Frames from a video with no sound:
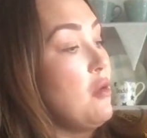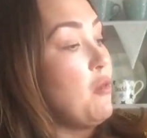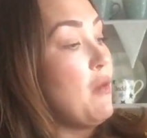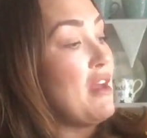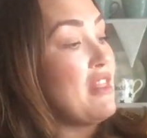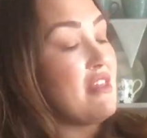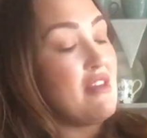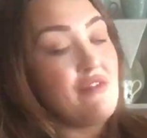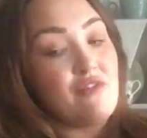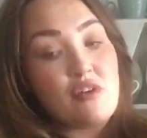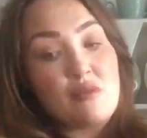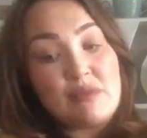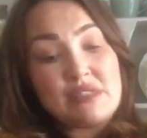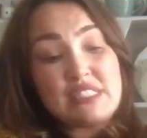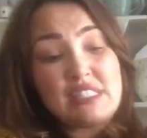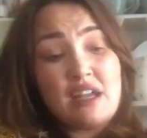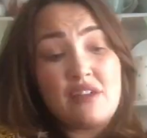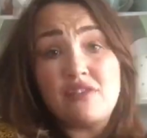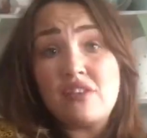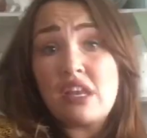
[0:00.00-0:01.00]
where they're from and
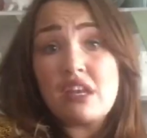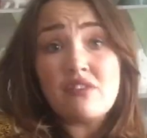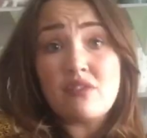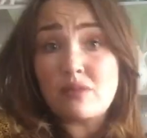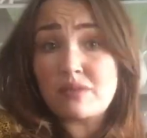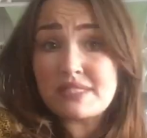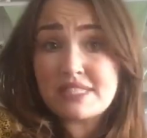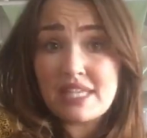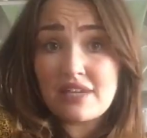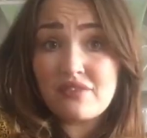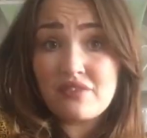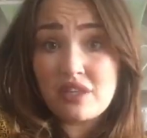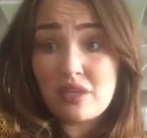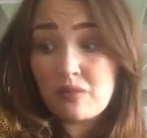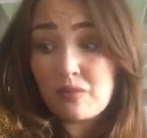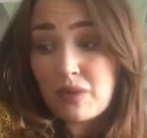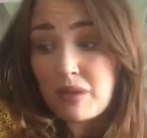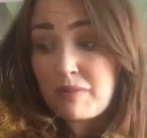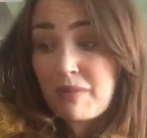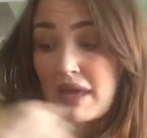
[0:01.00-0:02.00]
stuff. None of it was
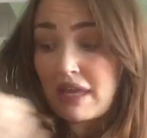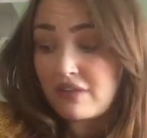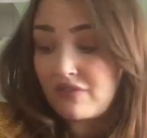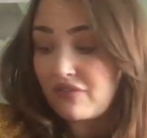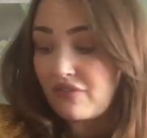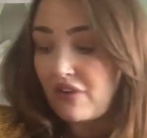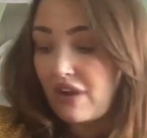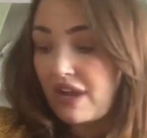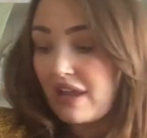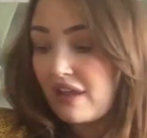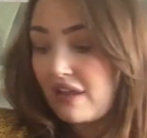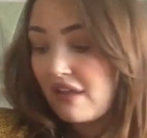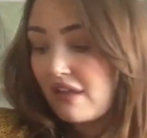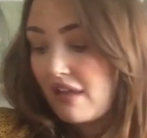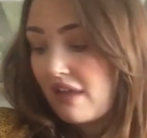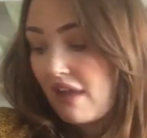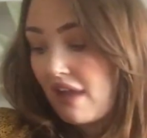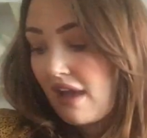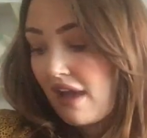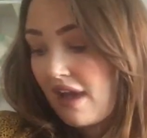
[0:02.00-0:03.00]
gifted, we paid for it.
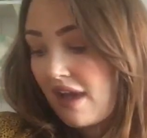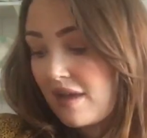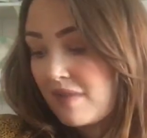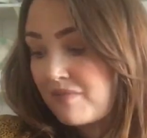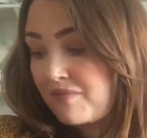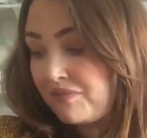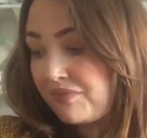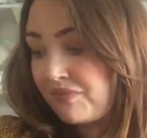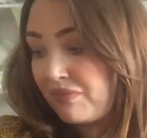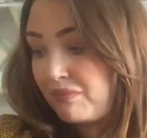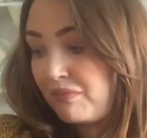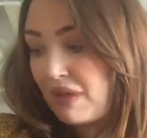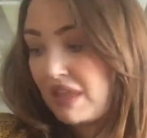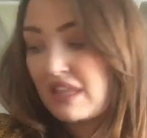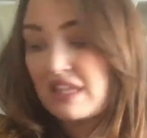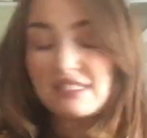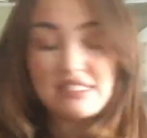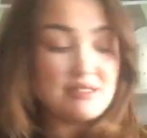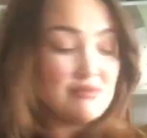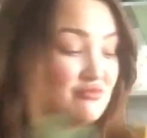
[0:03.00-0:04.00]
Um, but
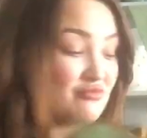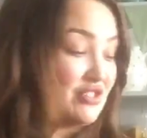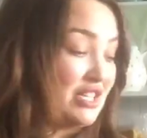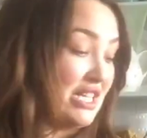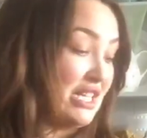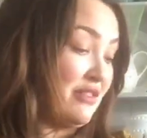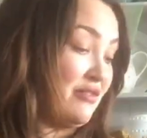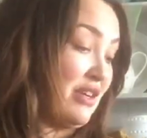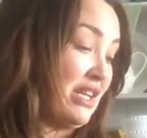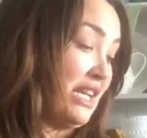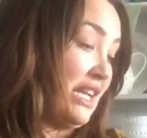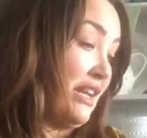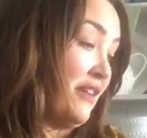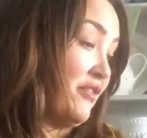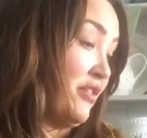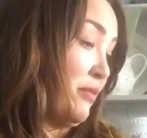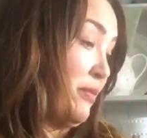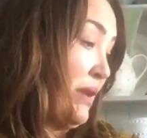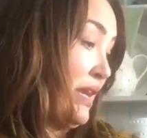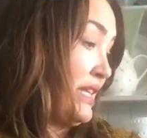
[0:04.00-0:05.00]
there's some really, really
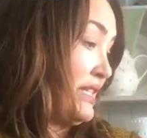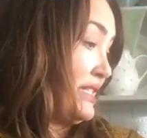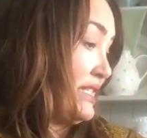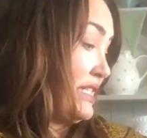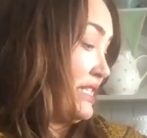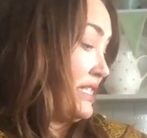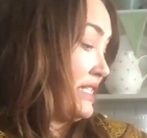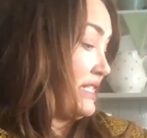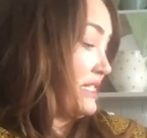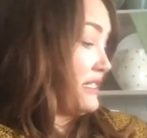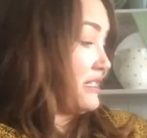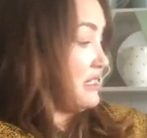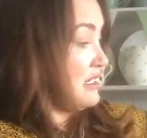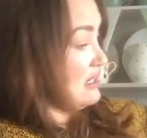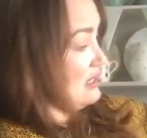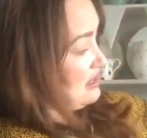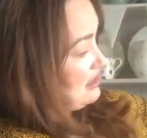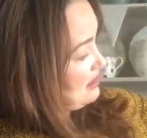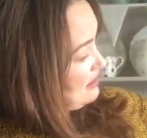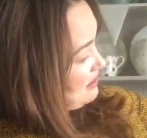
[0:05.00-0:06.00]
lovely pieces.
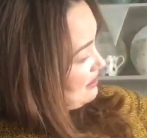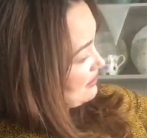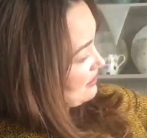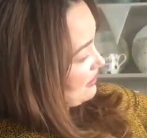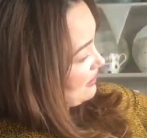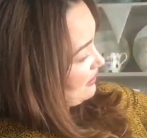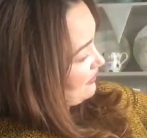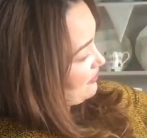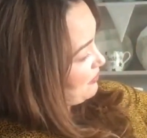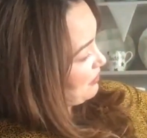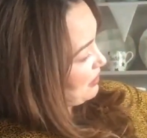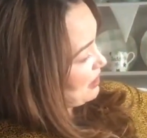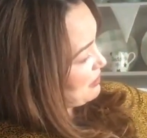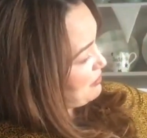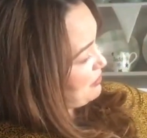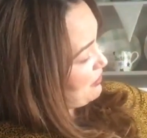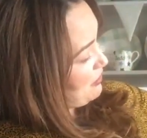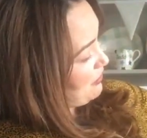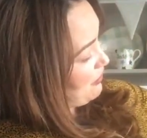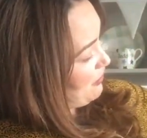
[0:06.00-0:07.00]
I don't know if I'm
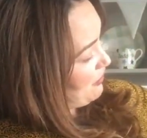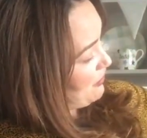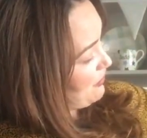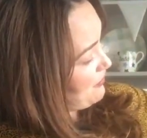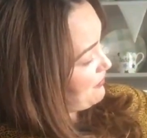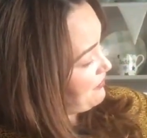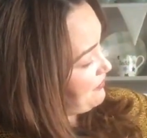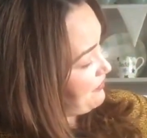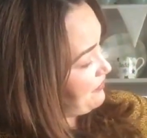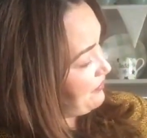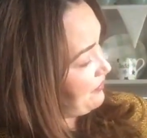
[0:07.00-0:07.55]
gonna put